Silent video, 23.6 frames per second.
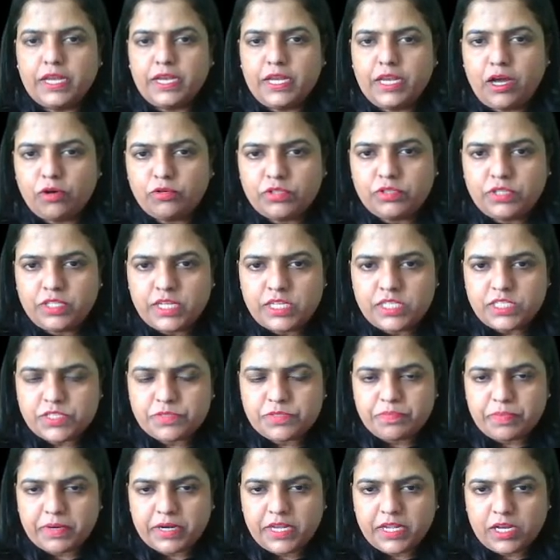Now this
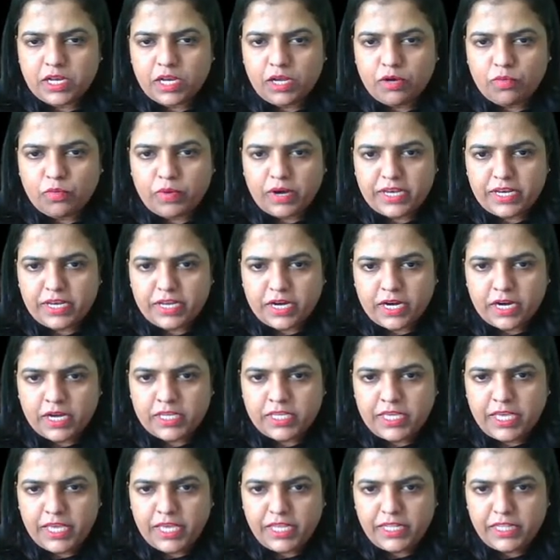particular one,
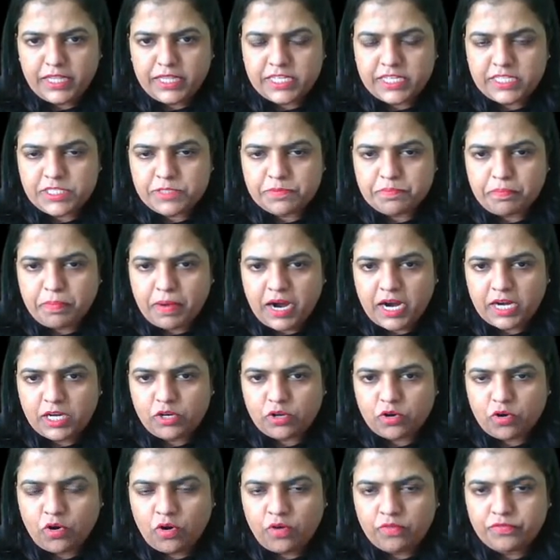again this part
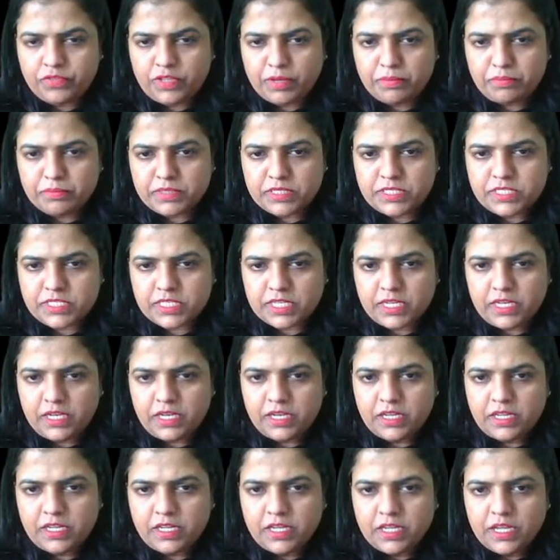of the missile
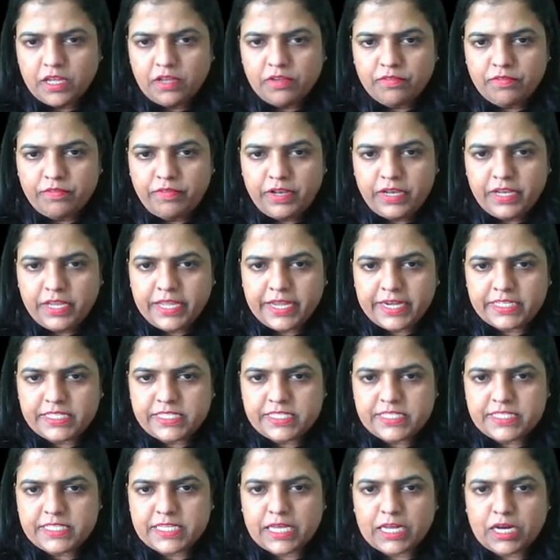will
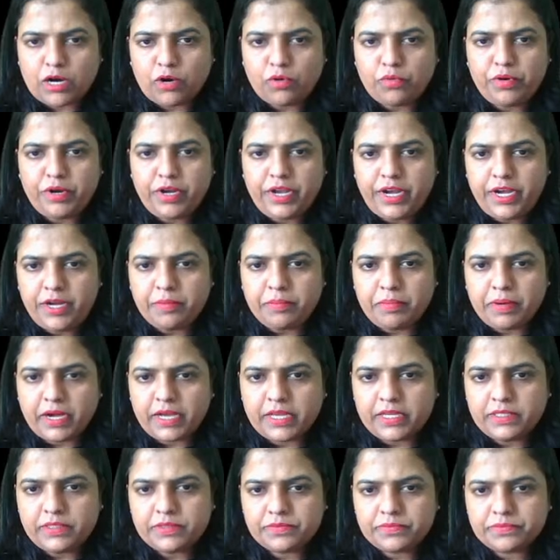get surrounded
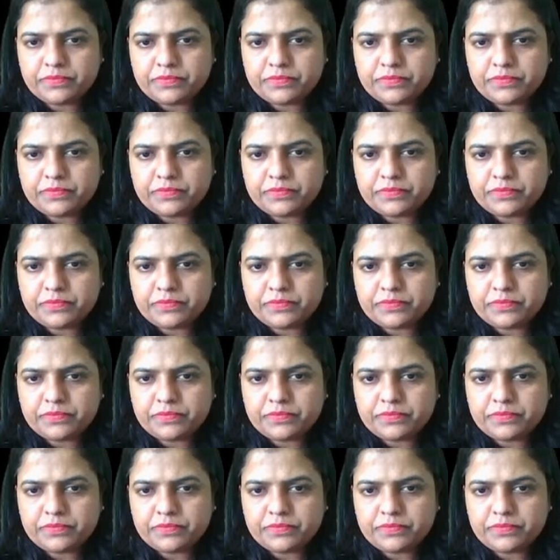by